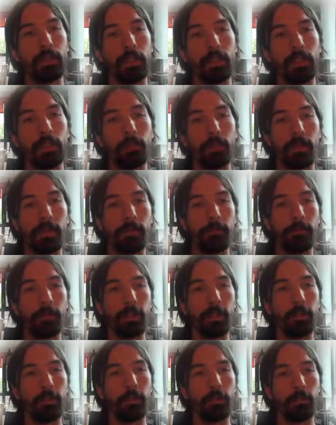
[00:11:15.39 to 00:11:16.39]
in my
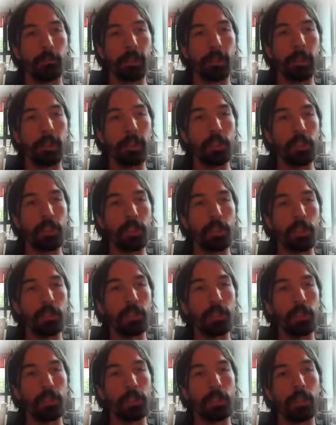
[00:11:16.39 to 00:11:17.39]
available range,
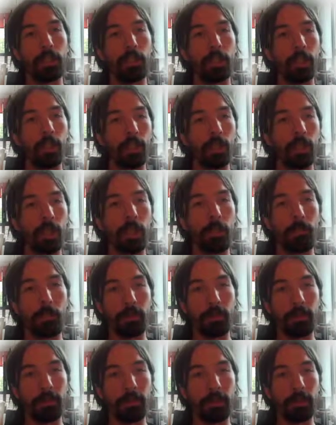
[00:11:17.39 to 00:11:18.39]
uh, I will
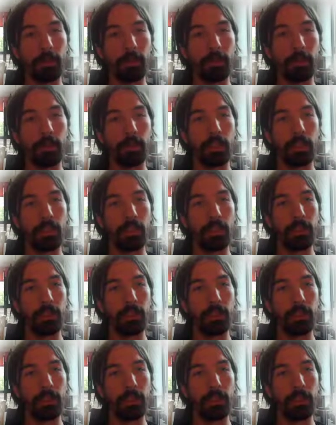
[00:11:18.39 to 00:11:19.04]
say that